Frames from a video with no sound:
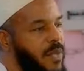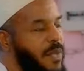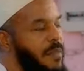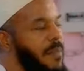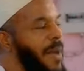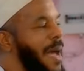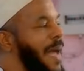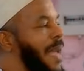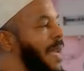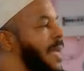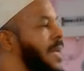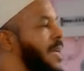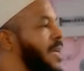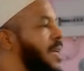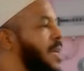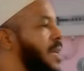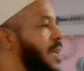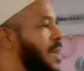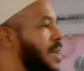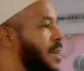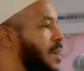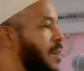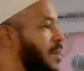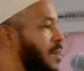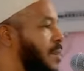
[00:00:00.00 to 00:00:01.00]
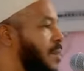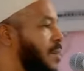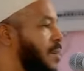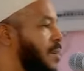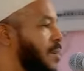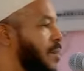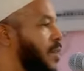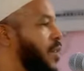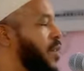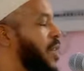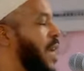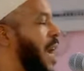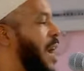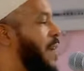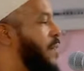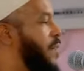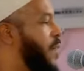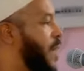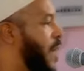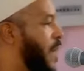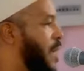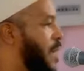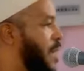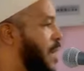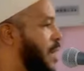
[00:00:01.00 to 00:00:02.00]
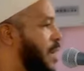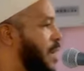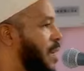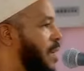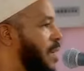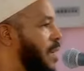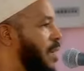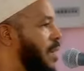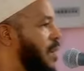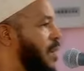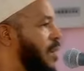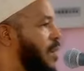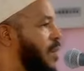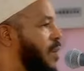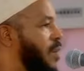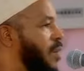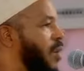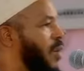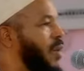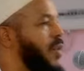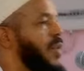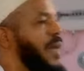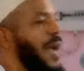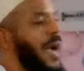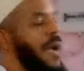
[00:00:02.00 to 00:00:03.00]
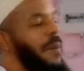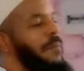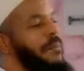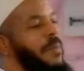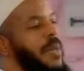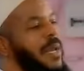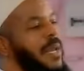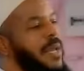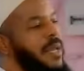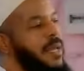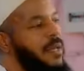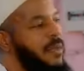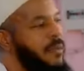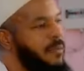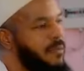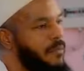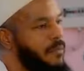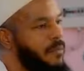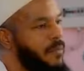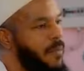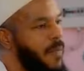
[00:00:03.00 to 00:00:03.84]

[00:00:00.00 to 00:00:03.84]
the Maliki, the Shafi'i, or the Hanbali.